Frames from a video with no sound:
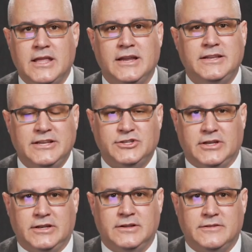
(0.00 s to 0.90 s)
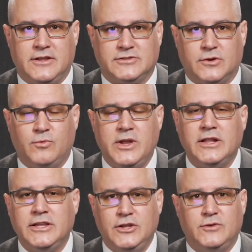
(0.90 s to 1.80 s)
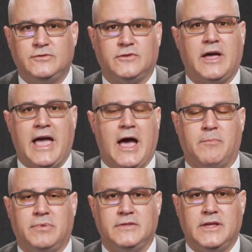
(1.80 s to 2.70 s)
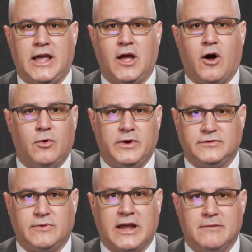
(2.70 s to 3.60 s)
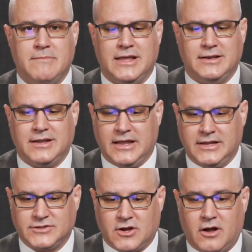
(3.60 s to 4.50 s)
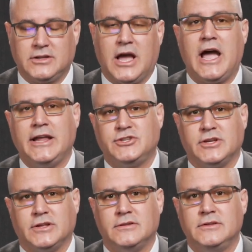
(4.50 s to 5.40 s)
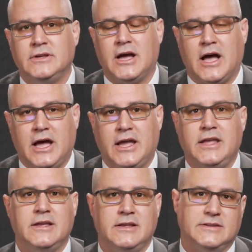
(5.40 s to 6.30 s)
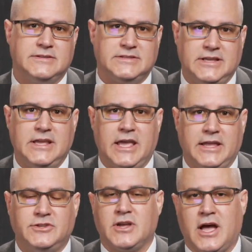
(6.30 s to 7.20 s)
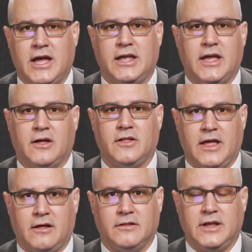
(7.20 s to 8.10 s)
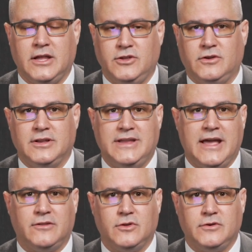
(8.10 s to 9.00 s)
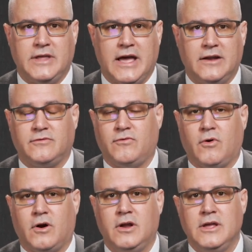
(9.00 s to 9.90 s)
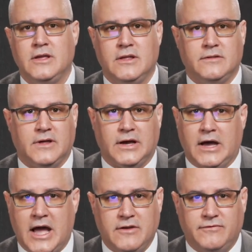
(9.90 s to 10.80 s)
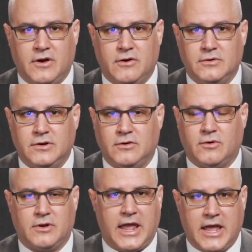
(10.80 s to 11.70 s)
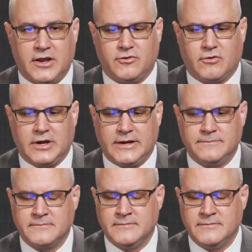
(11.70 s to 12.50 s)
In addition, there's a really useful app that I always recommend, and it's called iChill. CHILL, and you can download that for the iPhone or Android,